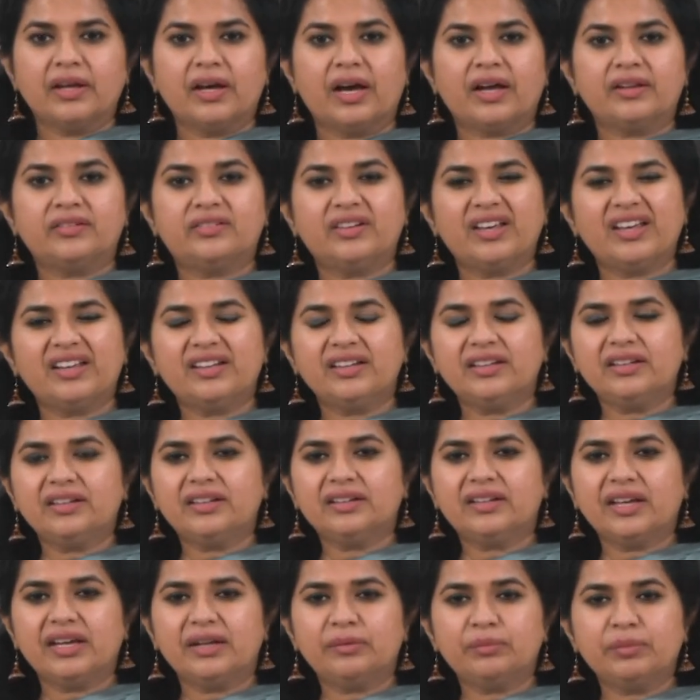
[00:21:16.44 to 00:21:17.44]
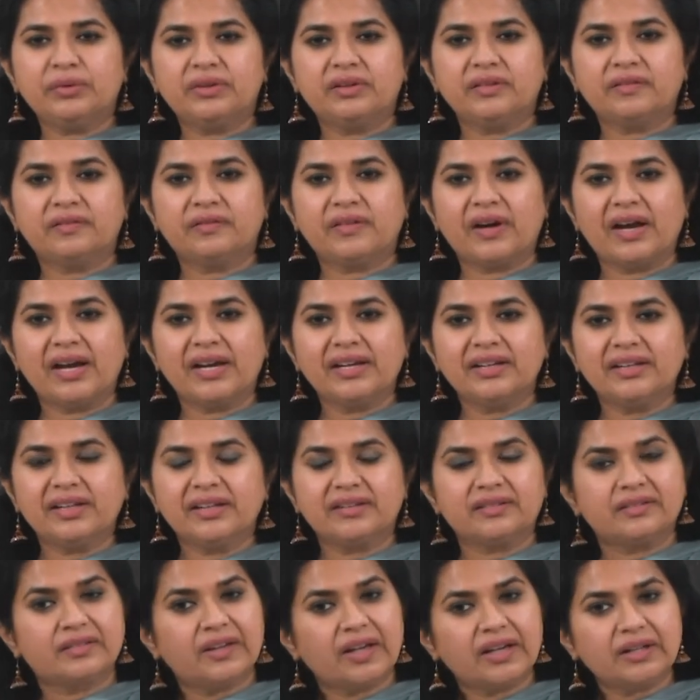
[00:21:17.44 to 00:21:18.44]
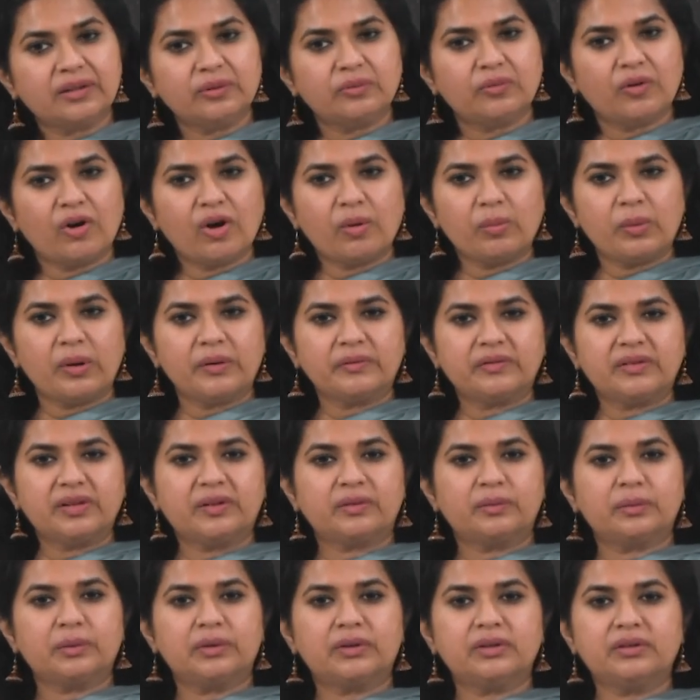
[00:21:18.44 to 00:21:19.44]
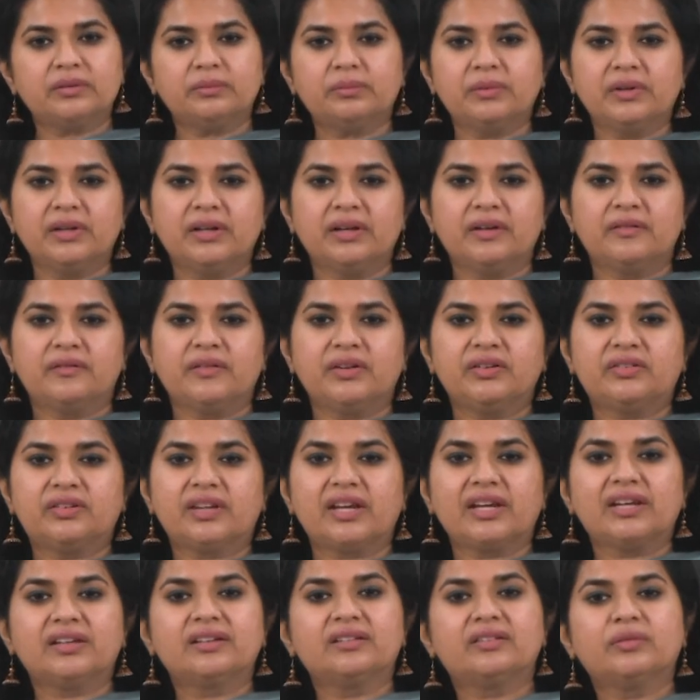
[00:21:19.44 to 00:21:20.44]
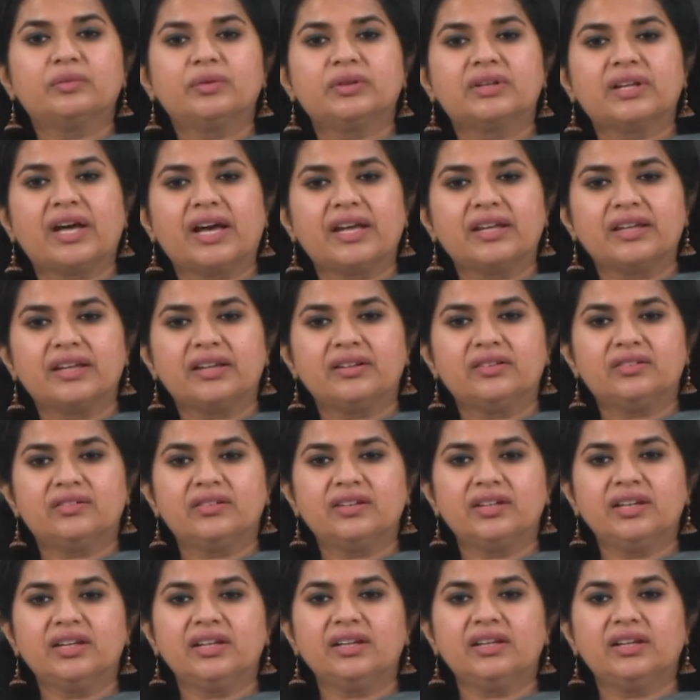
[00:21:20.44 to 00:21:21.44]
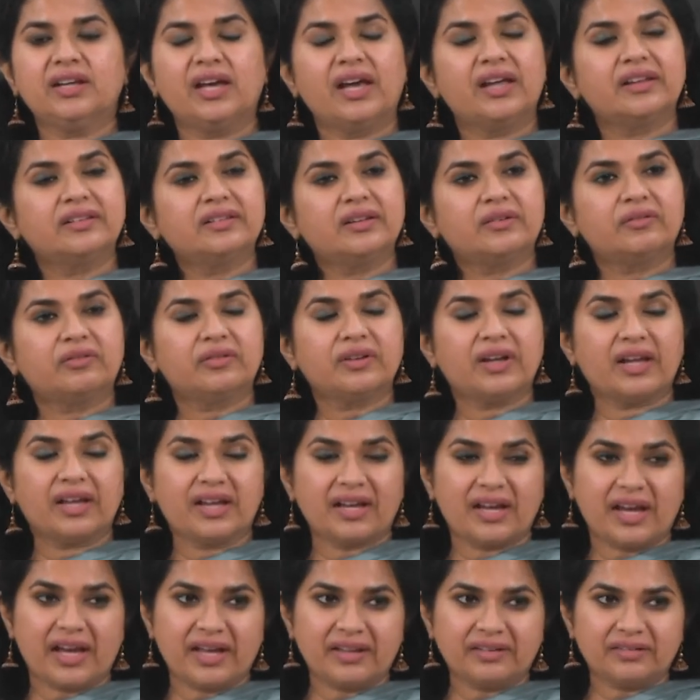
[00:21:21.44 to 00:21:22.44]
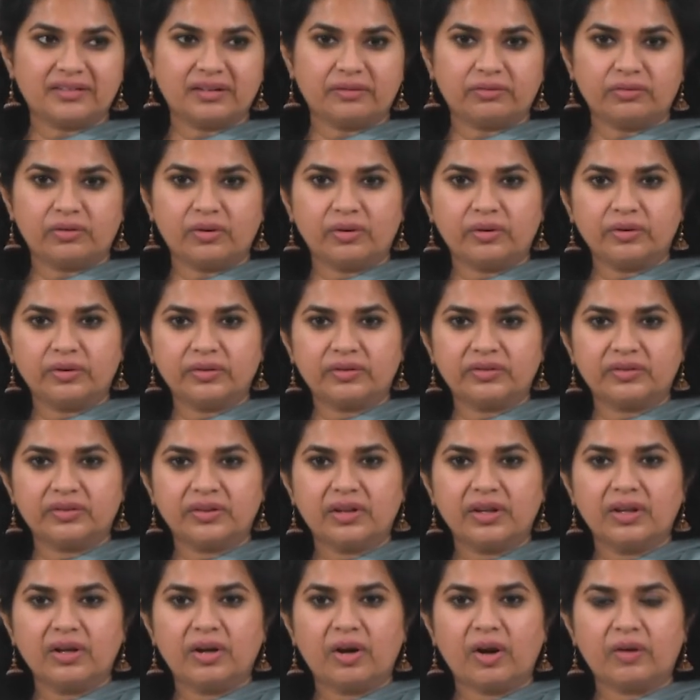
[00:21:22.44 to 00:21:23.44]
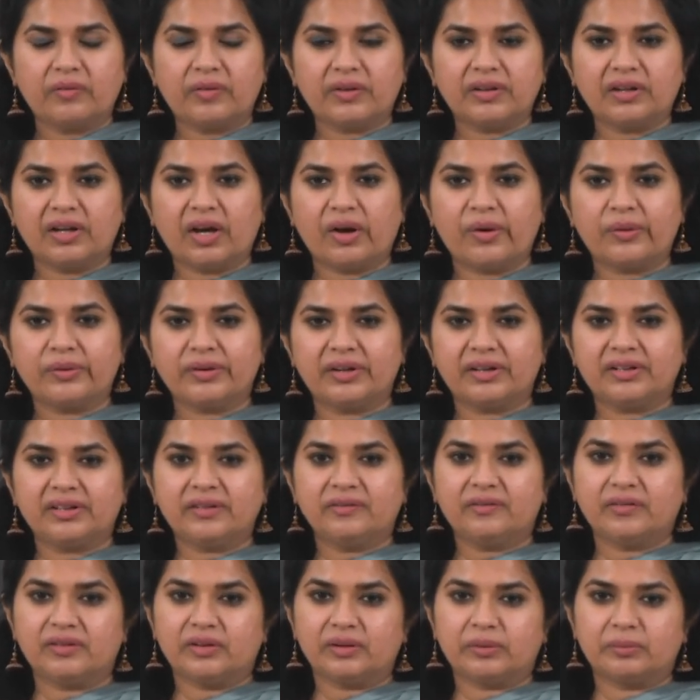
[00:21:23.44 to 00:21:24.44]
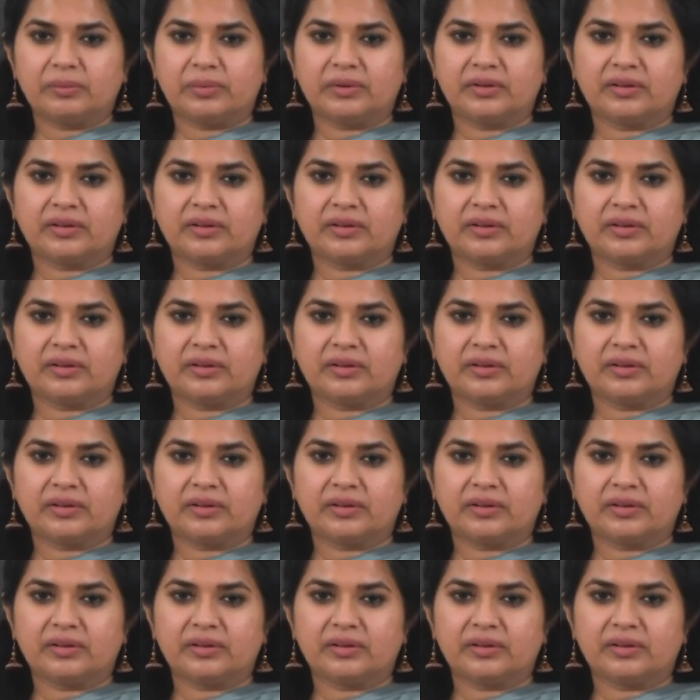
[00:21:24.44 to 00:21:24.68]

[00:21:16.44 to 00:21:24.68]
A gerund can be defined as that form of the verb which ends with ing and has the force of a noun and a verb.